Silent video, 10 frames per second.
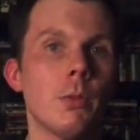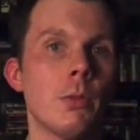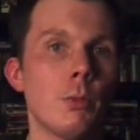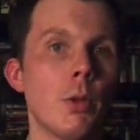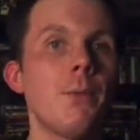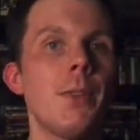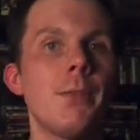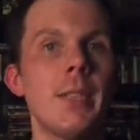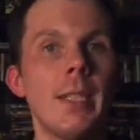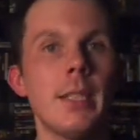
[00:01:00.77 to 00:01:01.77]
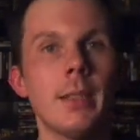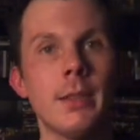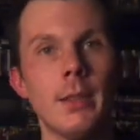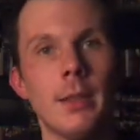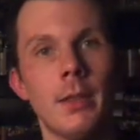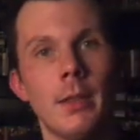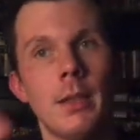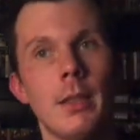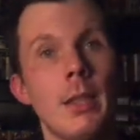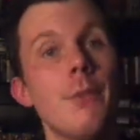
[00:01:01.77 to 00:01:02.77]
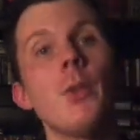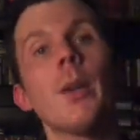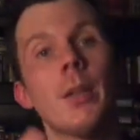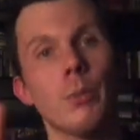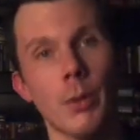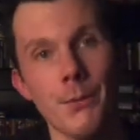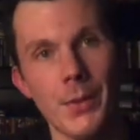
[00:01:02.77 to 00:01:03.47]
room 15, if you enter room